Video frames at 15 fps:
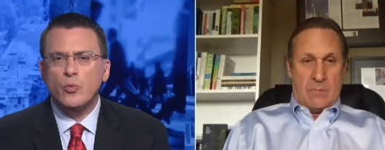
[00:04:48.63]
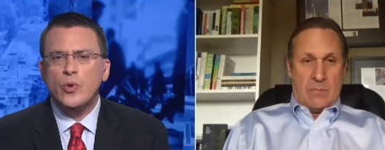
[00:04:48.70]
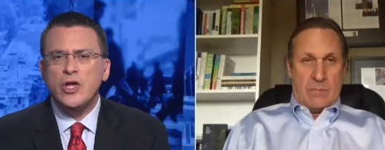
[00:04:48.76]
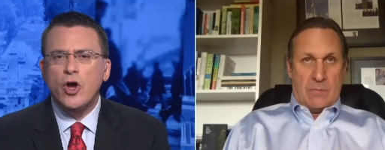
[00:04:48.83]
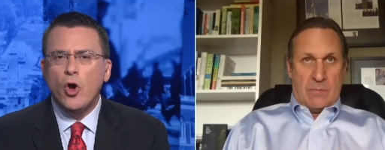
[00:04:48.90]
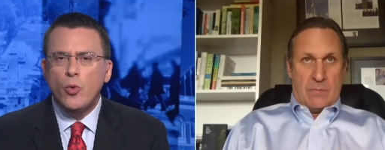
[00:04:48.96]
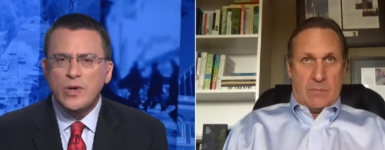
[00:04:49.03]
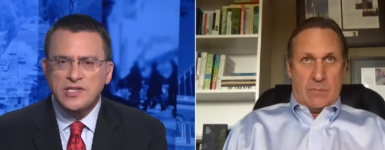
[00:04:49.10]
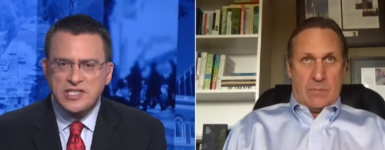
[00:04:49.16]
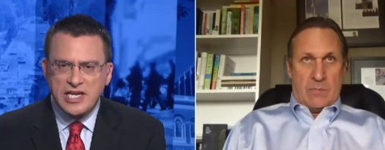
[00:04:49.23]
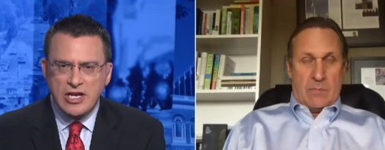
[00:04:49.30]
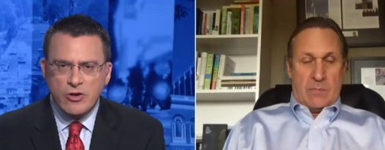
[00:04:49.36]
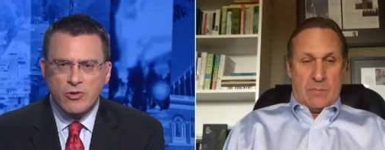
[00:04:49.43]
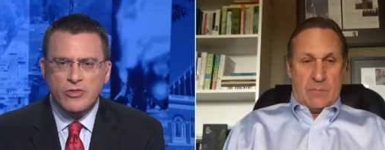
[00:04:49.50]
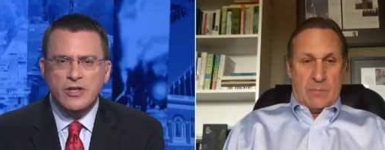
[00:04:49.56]
Speaker 1: We always
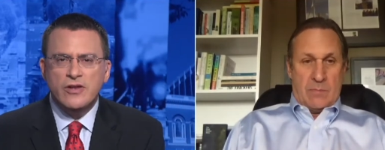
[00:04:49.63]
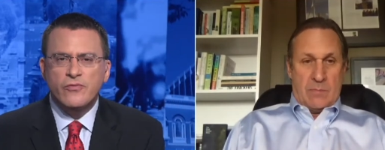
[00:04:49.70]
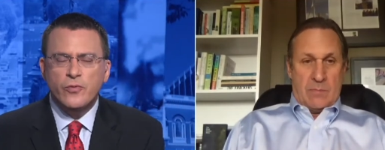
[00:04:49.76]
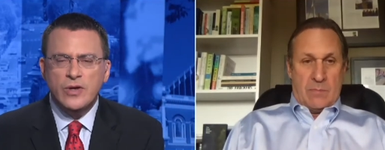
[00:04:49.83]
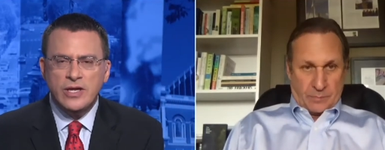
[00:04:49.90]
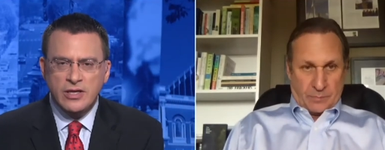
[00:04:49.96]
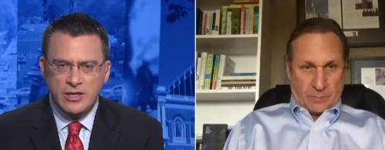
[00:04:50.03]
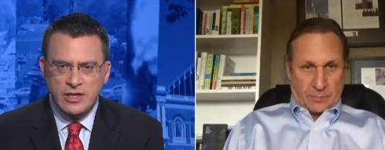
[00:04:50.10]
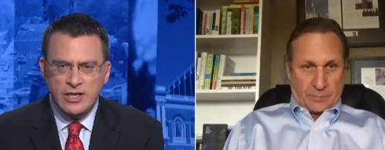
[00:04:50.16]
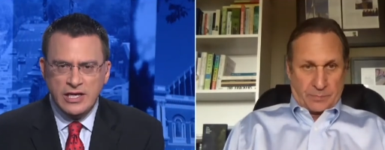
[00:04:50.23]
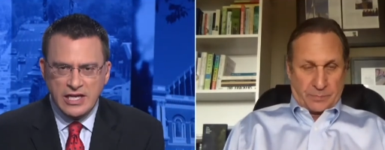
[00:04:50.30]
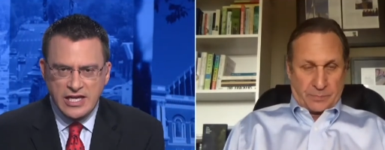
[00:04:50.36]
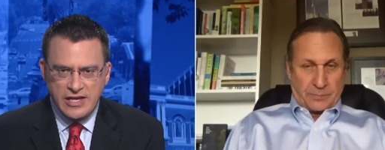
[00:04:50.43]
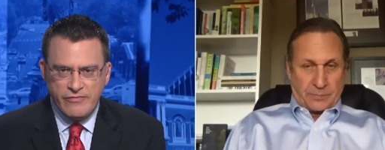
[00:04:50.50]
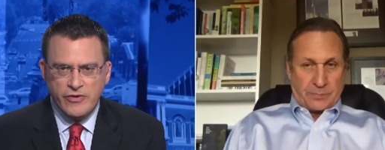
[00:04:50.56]
hear that if we
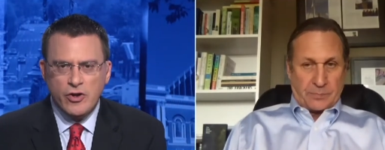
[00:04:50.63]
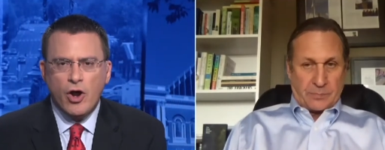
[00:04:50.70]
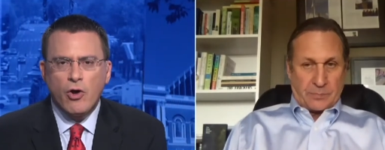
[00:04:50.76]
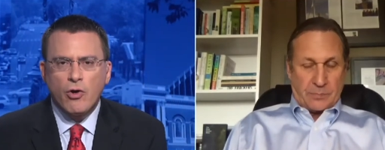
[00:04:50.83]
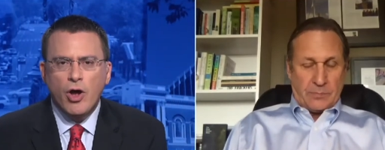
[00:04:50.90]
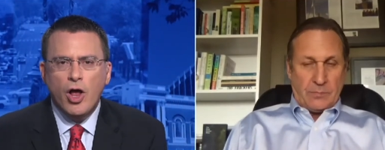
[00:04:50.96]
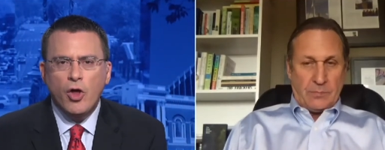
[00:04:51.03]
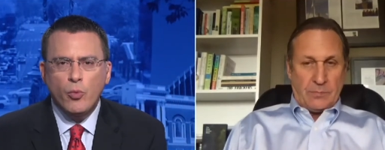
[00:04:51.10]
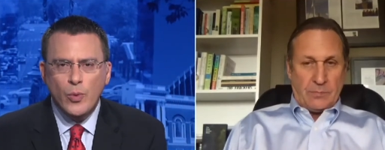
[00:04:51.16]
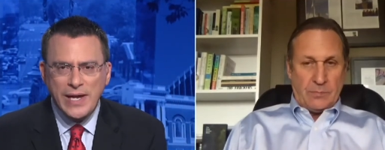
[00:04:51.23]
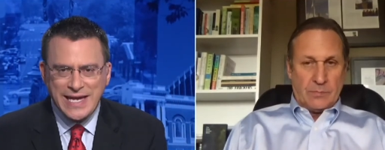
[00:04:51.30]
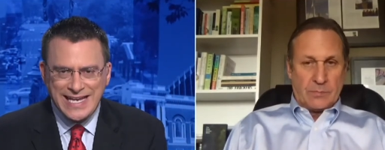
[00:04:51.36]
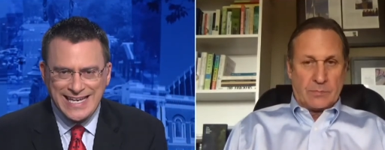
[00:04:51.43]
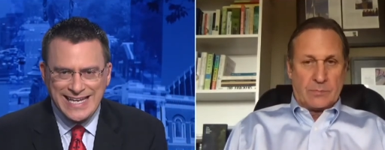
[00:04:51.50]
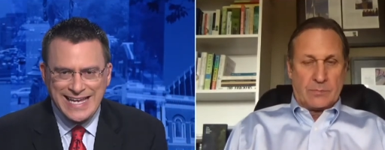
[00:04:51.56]
give it our all, we
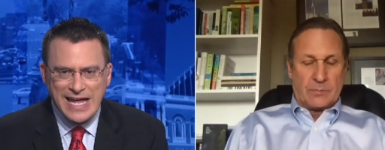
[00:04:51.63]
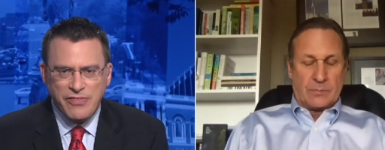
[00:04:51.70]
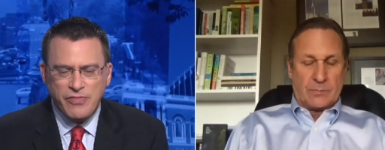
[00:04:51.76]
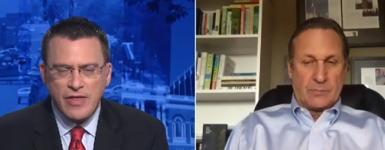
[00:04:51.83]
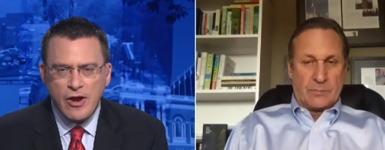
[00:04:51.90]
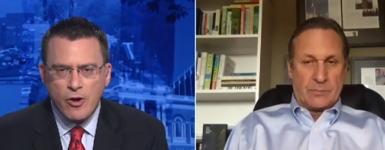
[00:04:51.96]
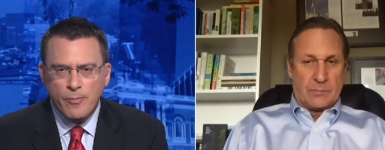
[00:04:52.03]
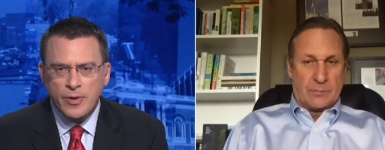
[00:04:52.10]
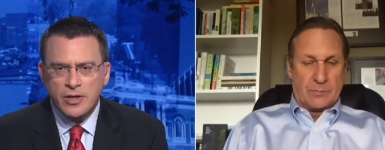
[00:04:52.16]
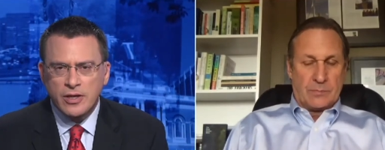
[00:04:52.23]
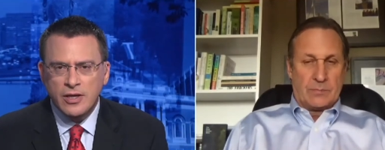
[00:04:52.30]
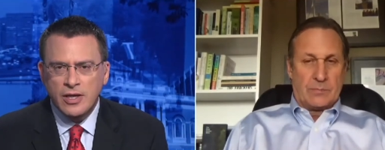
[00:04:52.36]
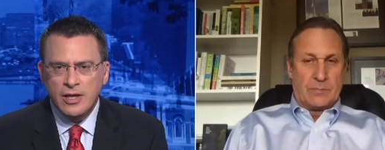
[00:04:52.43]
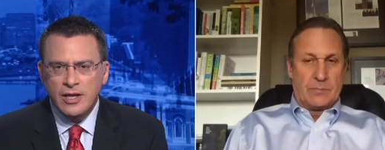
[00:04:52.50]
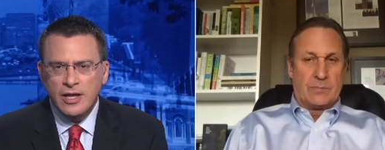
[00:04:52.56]
can get there, but
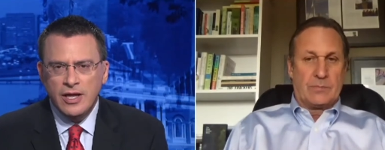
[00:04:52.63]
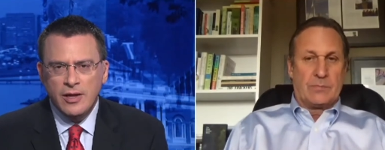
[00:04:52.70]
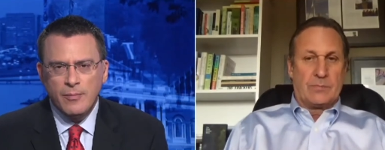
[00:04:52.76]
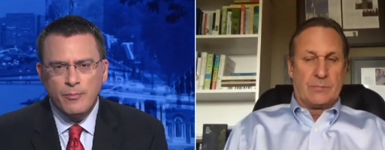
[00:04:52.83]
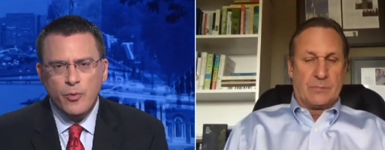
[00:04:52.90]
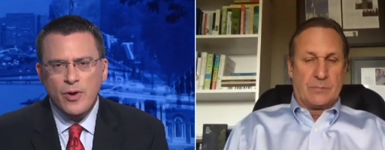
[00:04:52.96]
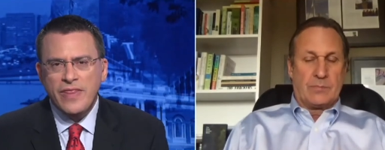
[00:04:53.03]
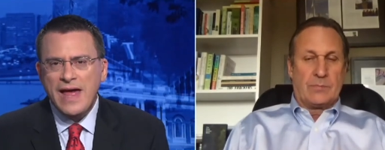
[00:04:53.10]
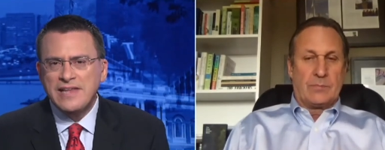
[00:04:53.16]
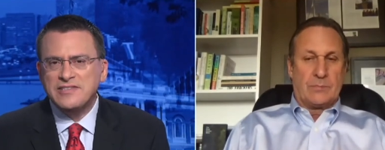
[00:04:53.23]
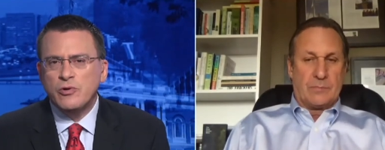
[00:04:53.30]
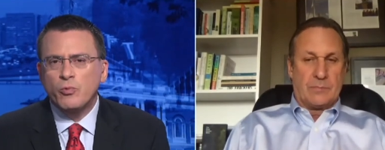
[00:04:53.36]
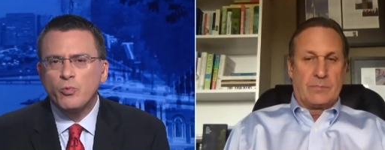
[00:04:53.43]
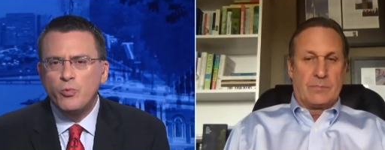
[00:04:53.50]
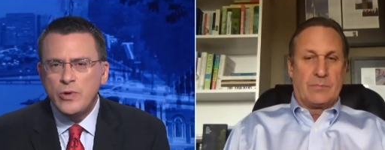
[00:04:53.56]
boy, that's
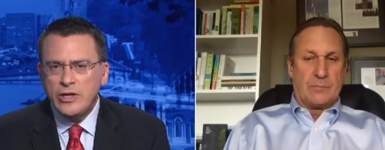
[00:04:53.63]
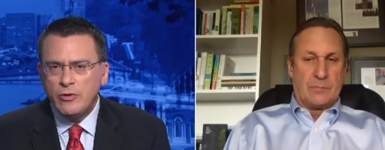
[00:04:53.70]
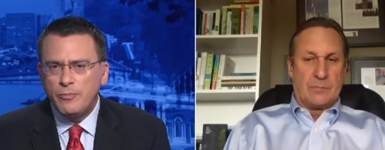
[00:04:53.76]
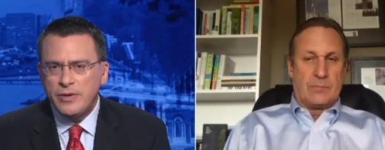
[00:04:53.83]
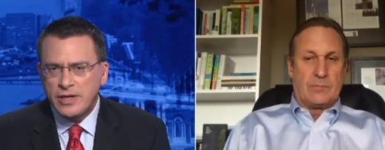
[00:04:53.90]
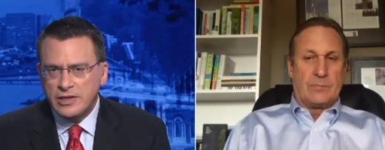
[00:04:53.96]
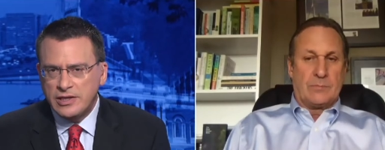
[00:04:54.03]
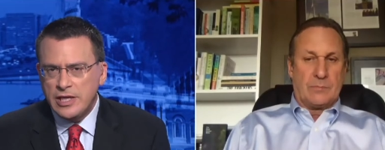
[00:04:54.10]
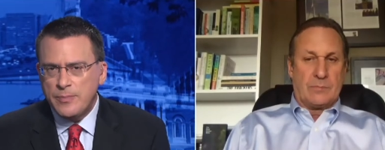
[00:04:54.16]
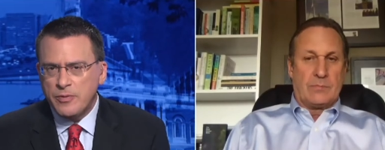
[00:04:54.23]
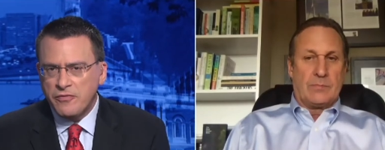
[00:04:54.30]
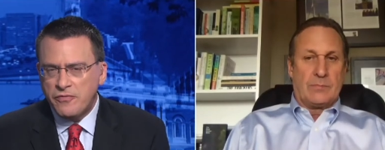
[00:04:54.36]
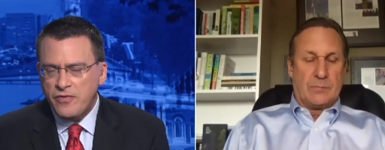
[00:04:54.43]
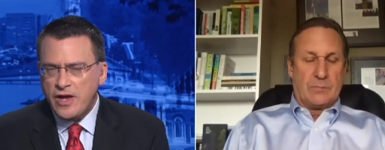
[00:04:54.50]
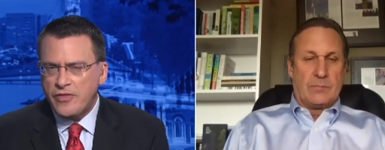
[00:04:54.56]
a real big leap
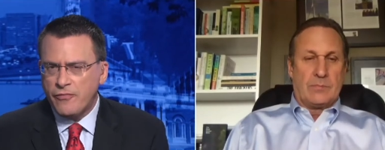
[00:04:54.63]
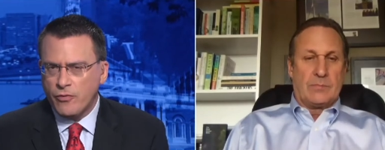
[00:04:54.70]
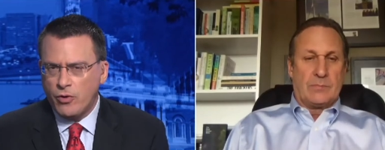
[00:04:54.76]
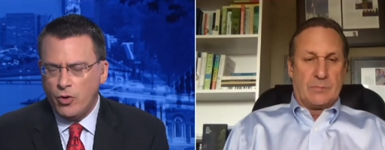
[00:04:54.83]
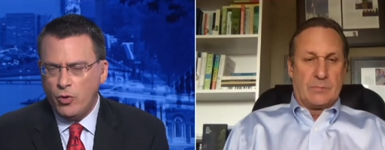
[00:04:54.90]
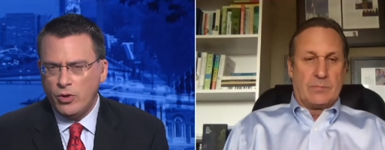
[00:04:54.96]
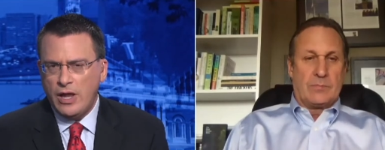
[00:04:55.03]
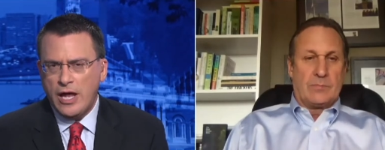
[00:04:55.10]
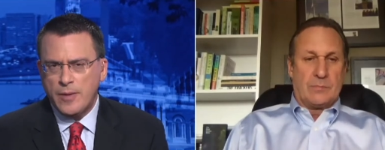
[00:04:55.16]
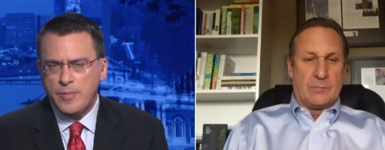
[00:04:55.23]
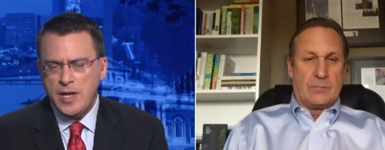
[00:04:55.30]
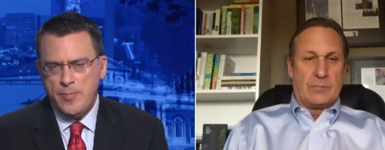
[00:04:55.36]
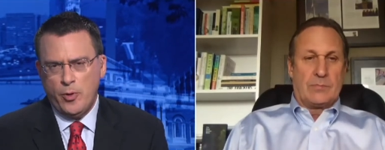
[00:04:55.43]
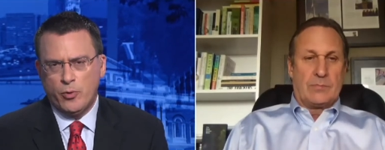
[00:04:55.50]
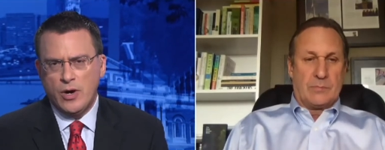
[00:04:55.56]
of faith for a whole lot of
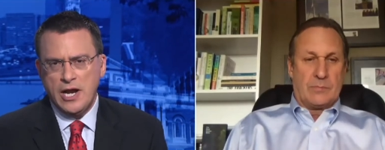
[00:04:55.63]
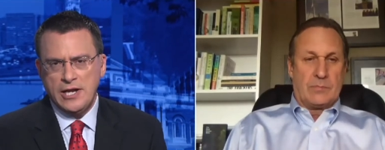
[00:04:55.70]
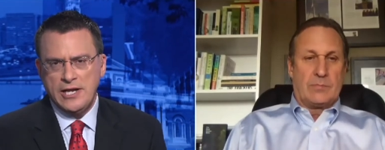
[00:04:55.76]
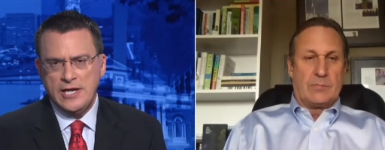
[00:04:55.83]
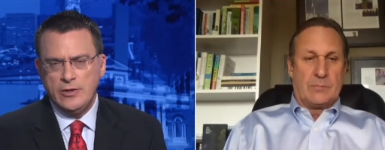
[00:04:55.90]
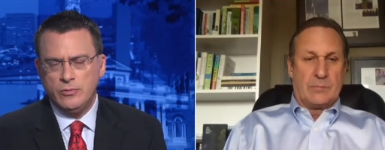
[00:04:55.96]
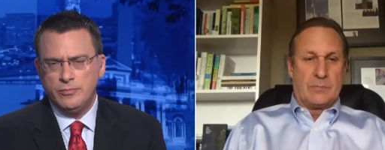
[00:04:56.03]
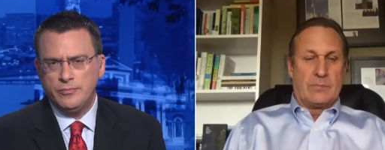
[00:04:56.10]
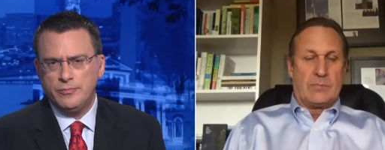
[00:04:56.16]
people right now.